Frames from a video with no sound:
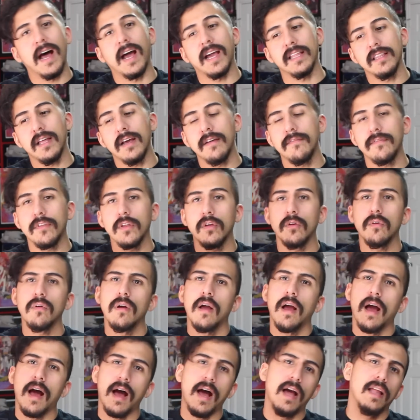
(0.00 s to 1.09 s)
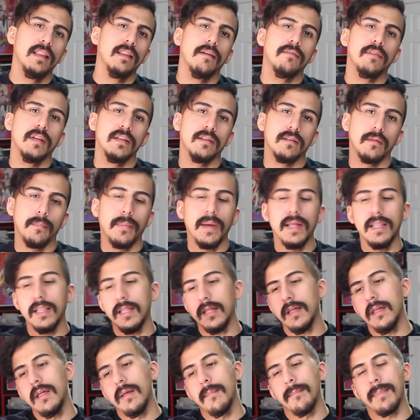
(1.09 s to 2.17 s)
I love you. I loved
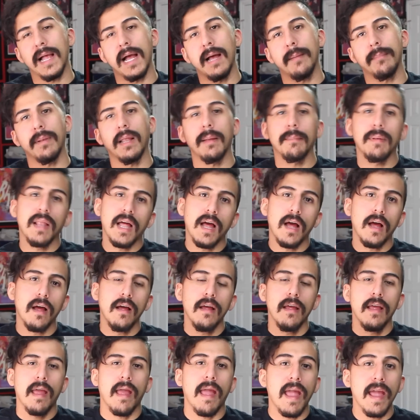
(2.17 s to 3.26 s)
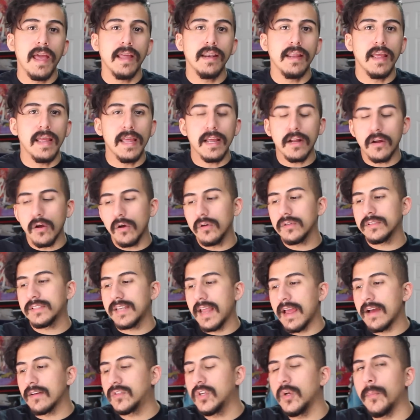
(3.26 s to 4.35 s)
Isabella, blah, blah, blah. And it goes
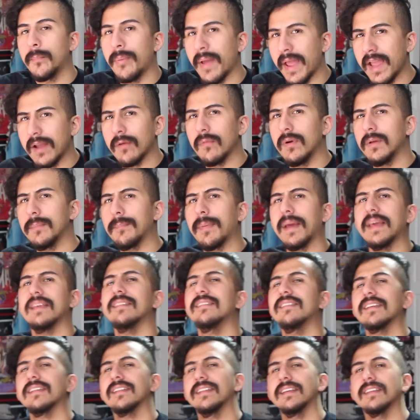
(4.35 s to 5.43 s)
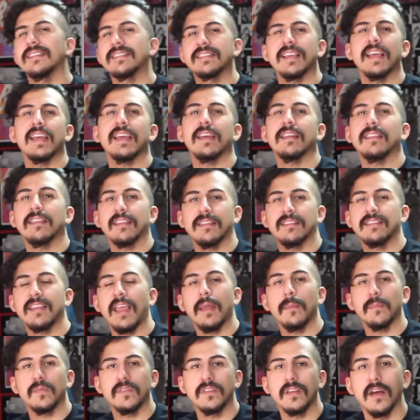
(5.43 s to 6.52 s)
down to Penguin basically saying the
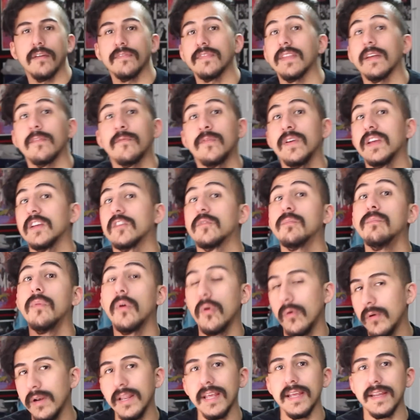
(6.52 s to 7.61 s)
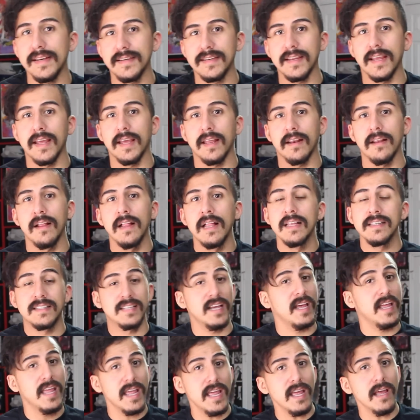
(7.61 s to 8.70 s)
same stuff that Fish Mooney did
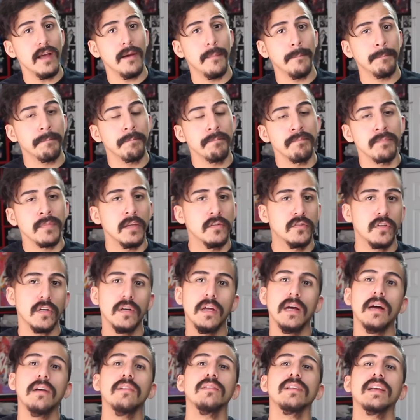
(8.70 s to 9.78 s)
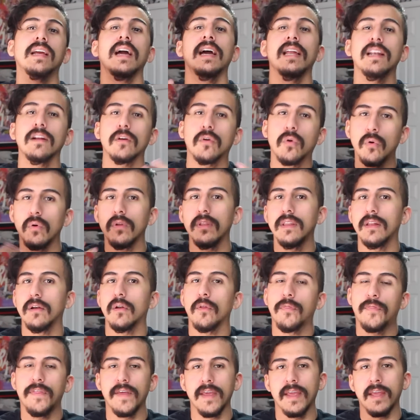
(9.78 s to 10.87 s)
to him. So that was a kind of cool
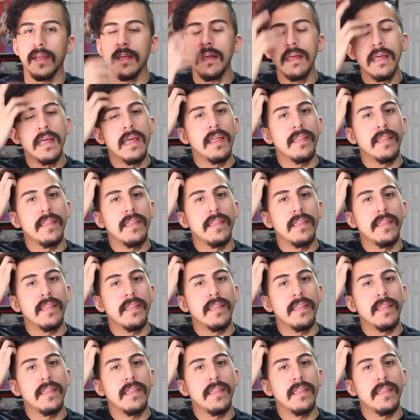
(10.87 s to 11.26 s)
little thing